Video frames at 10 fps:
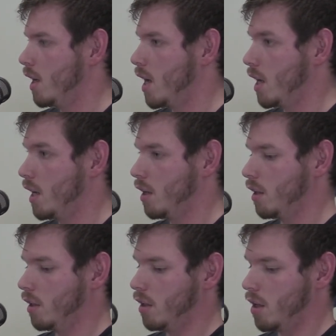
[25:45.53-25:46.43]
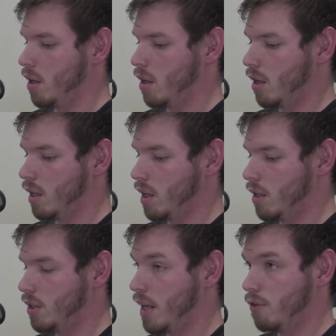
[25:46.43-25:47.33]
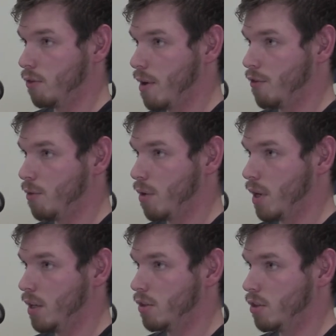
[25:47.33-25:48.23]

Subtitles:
getting consent from everybody